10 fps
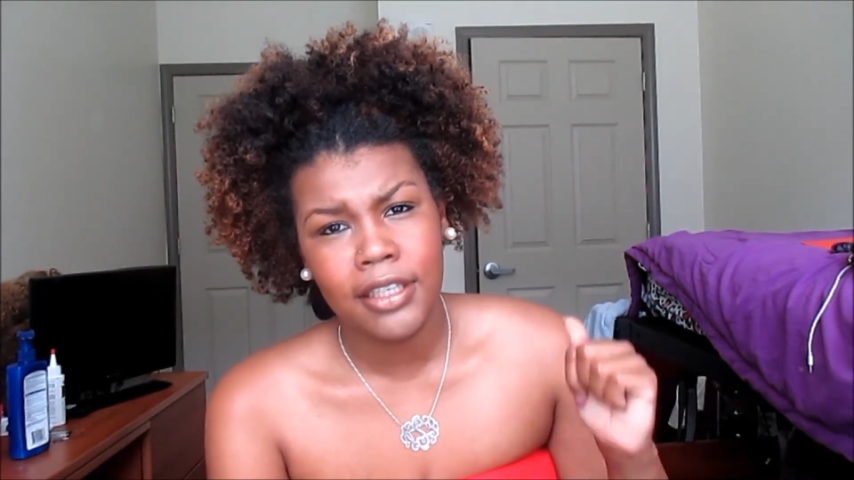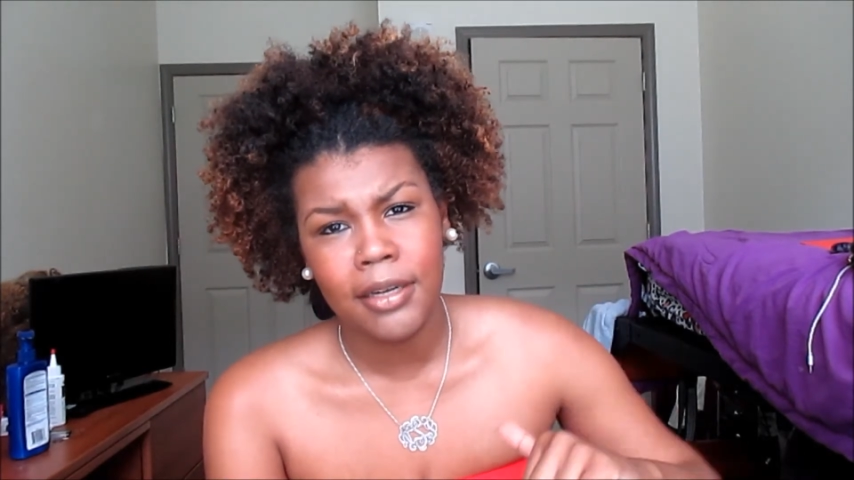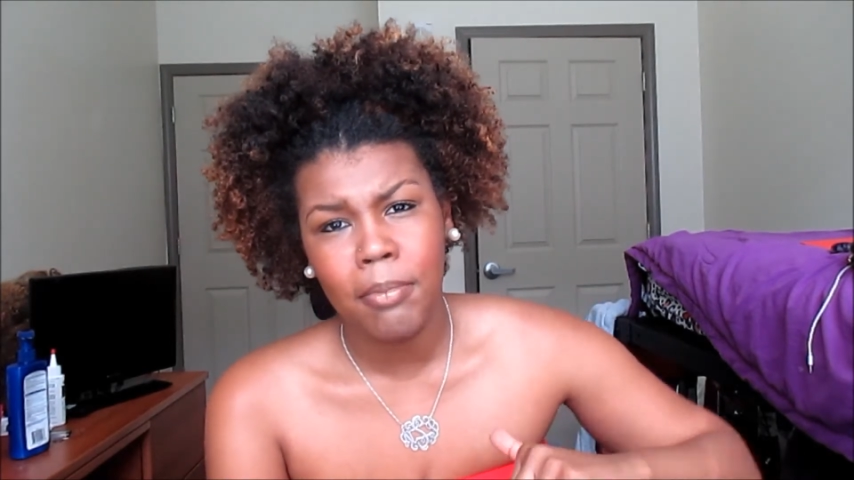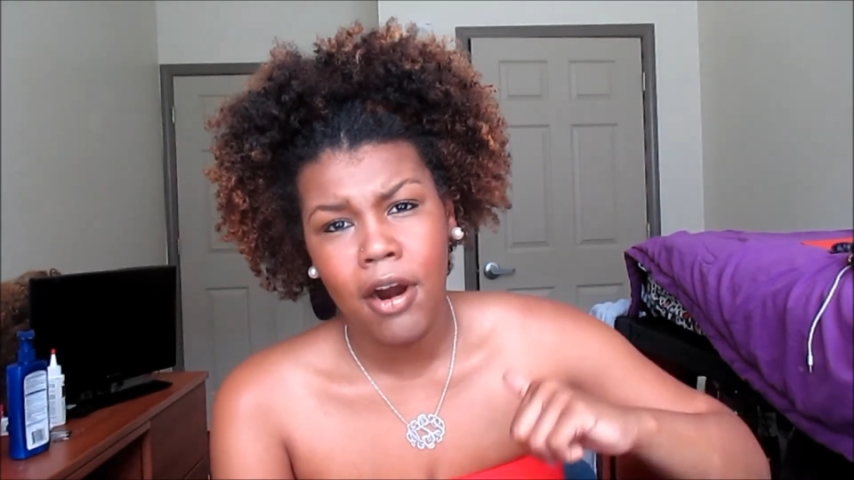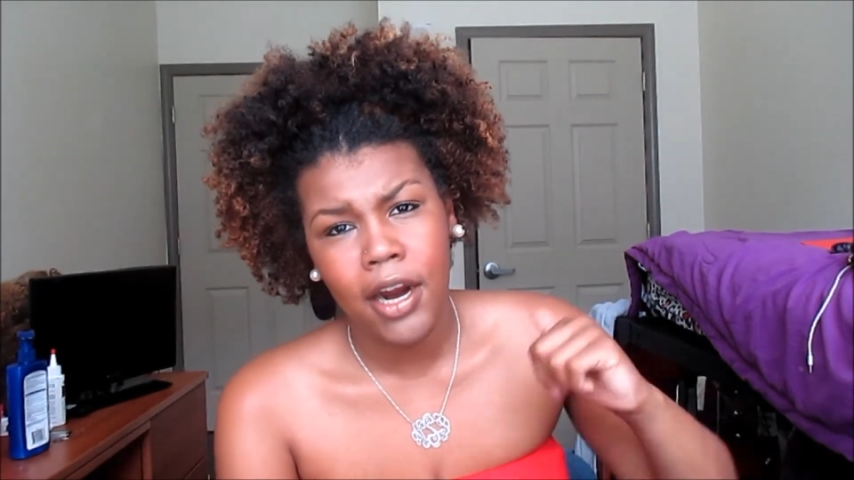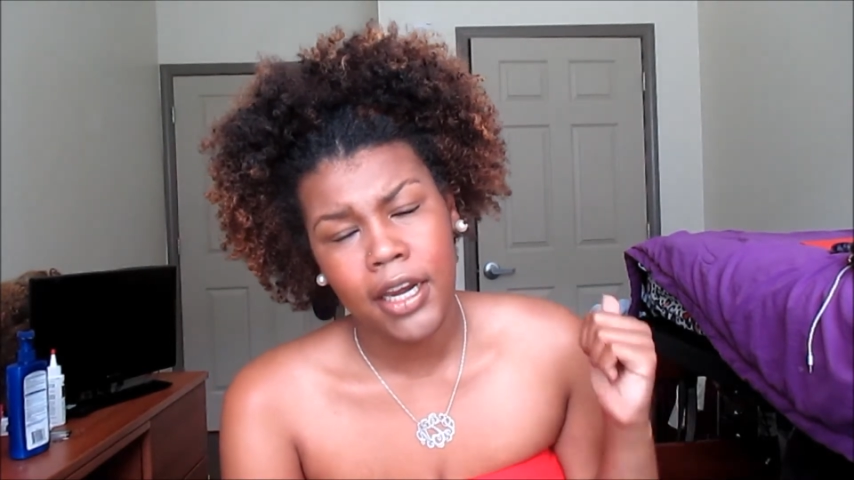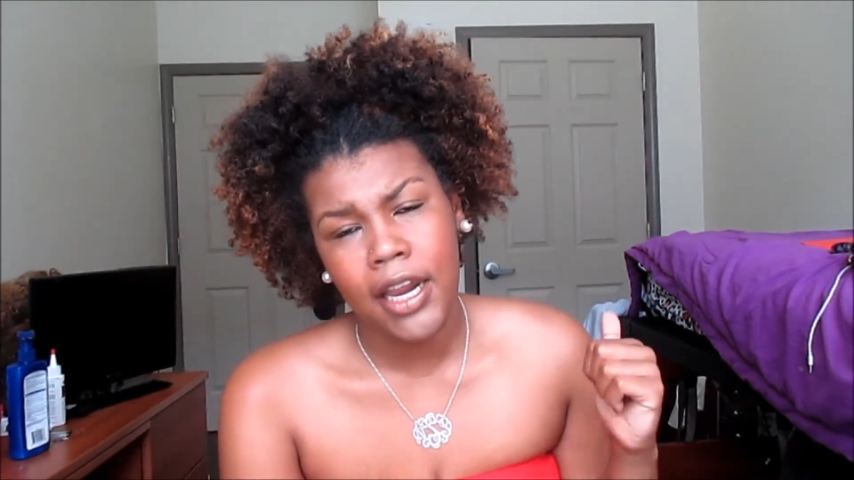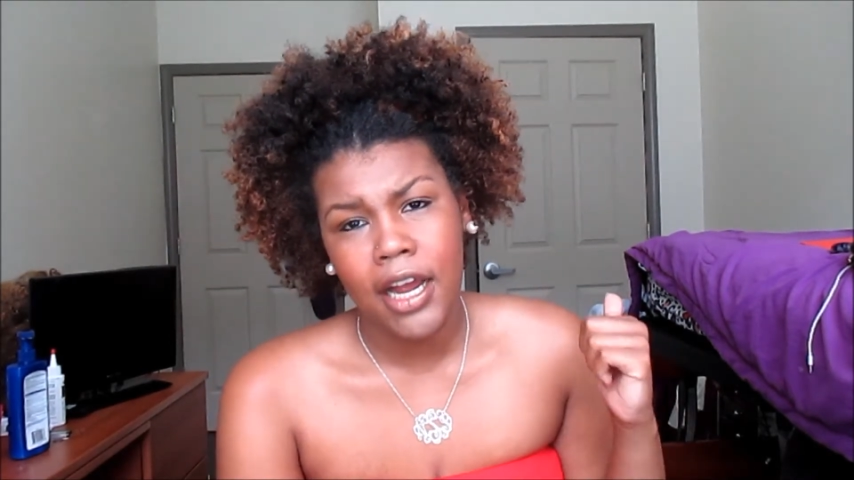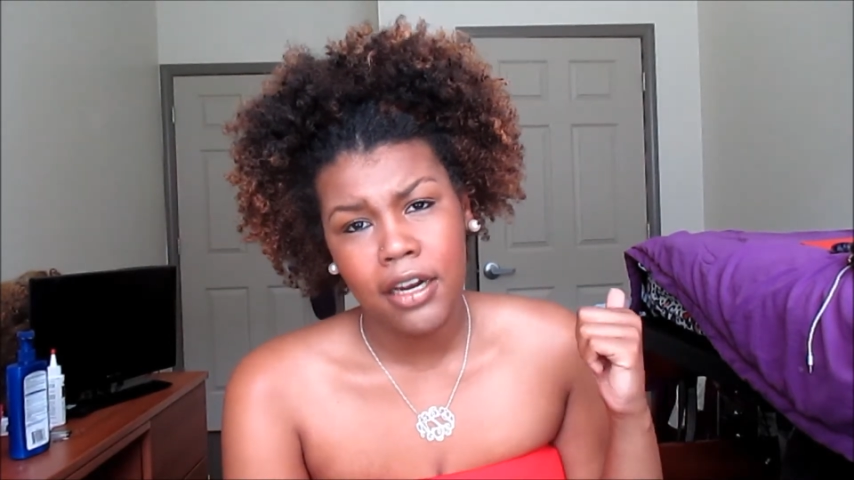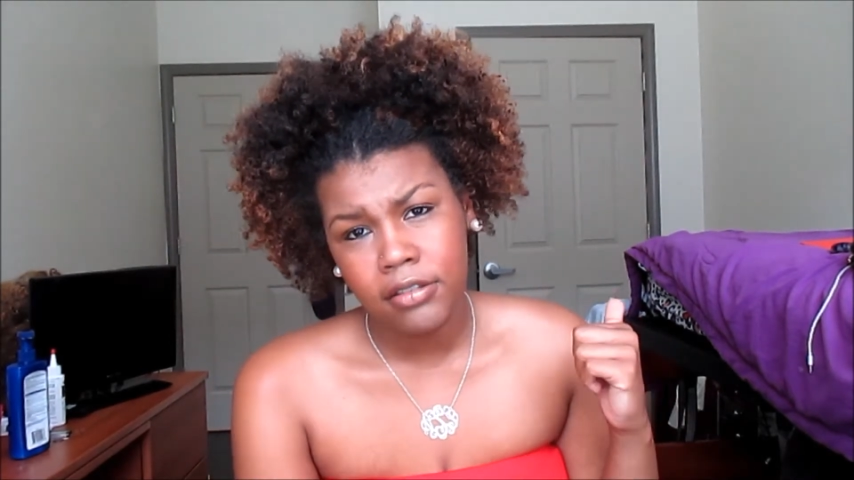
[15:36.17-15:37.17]
the parking
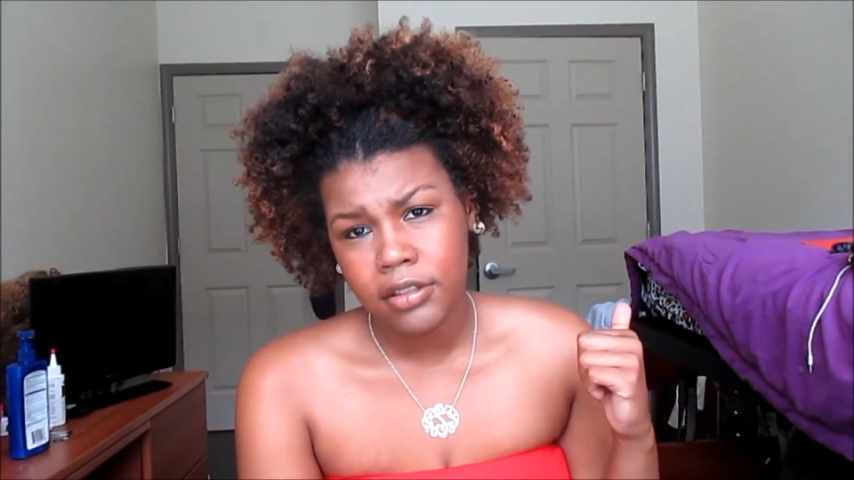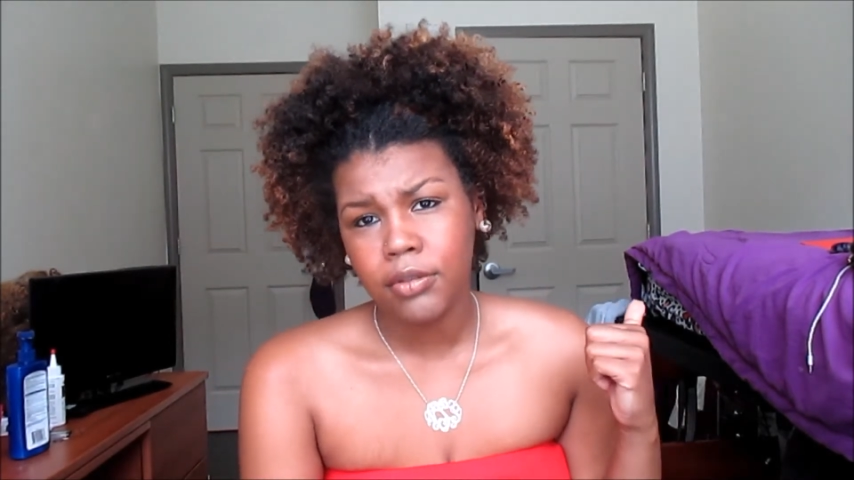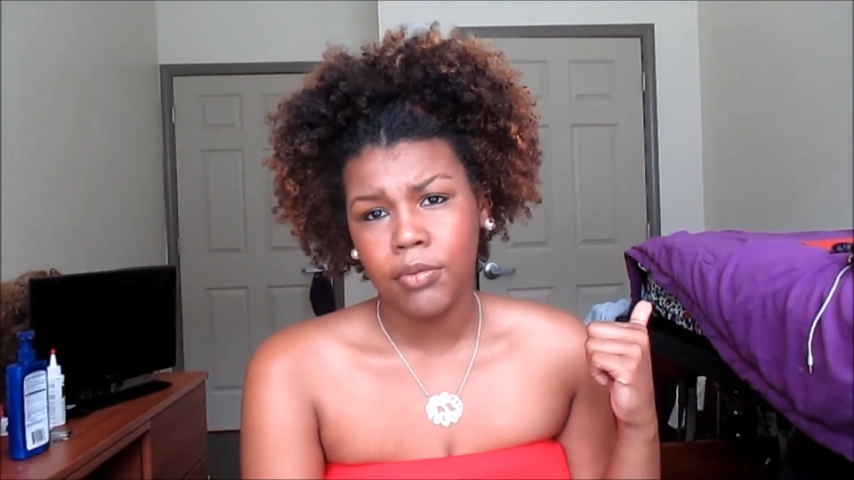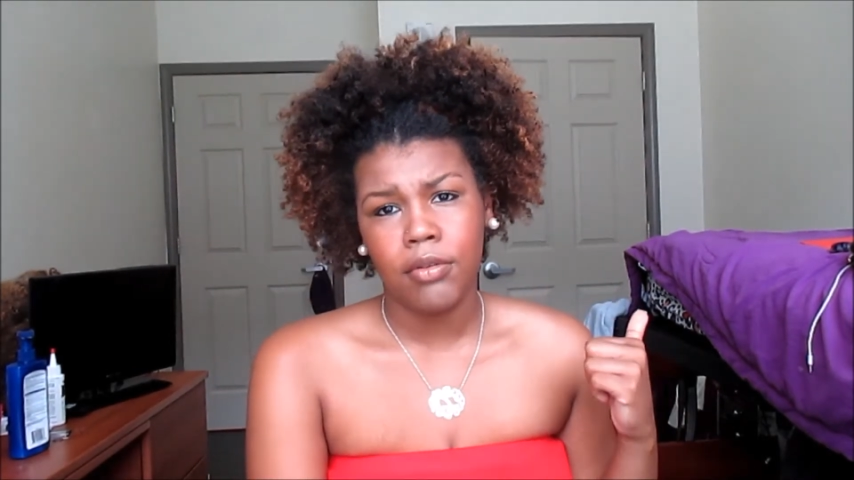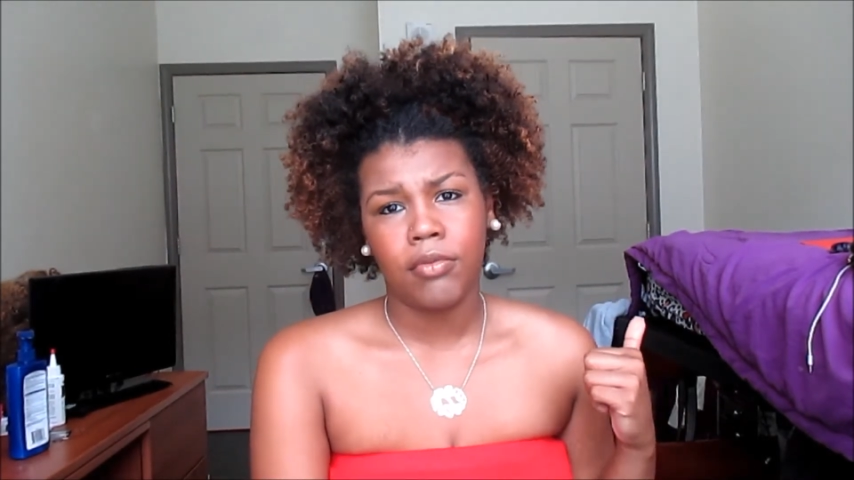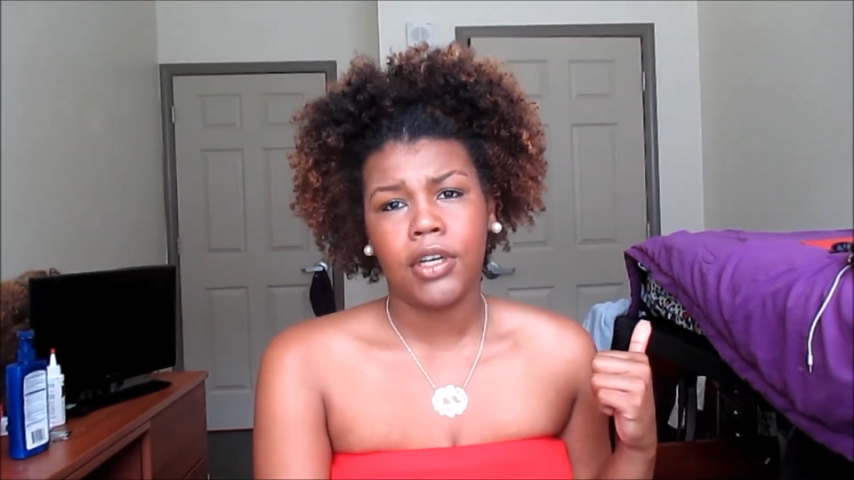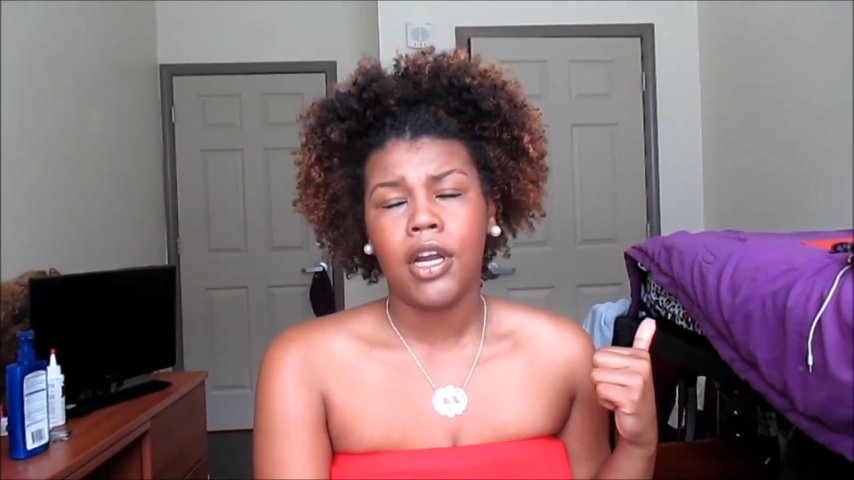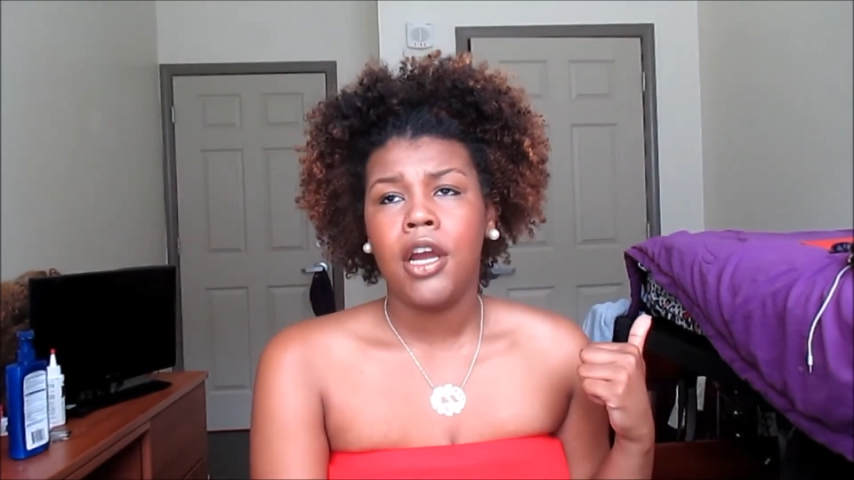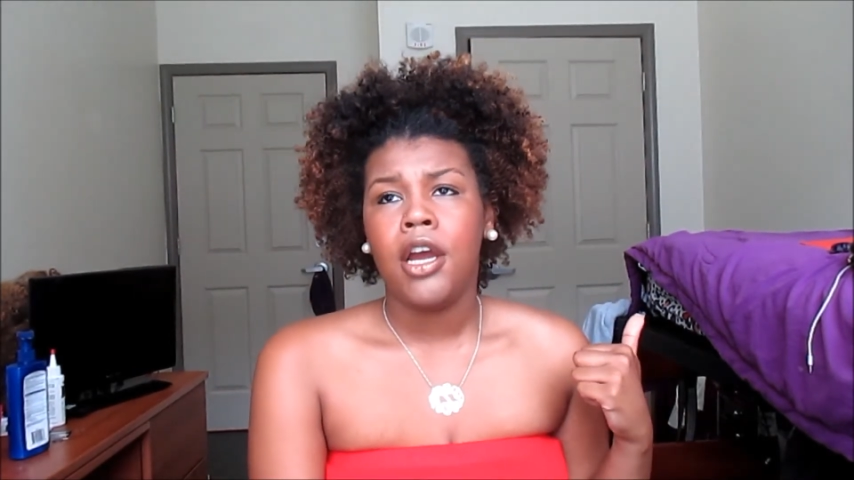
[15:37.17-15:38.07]
lot close to Windward